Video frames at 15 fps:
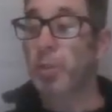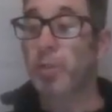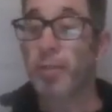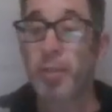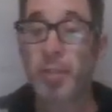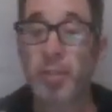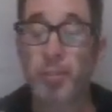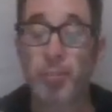
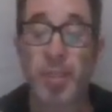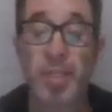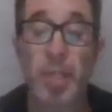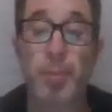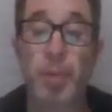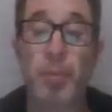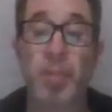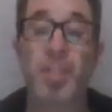You might not
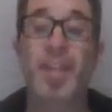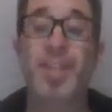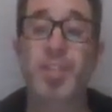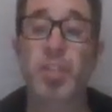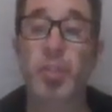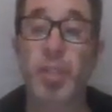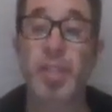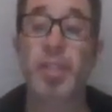be able to
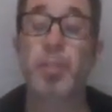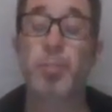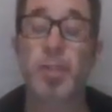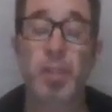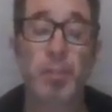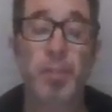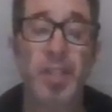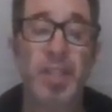concentrate in
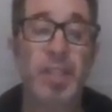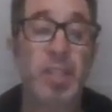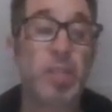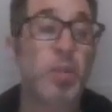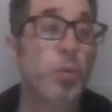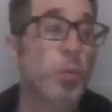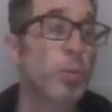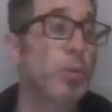a
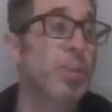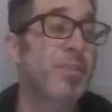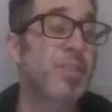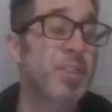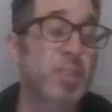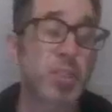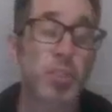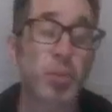meeting, whatever the
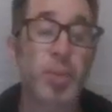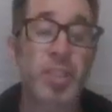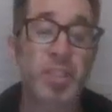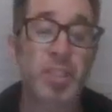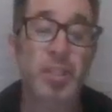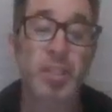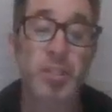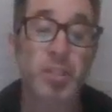
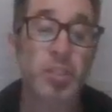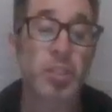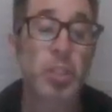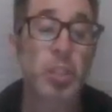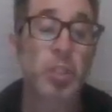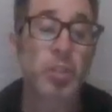situation is.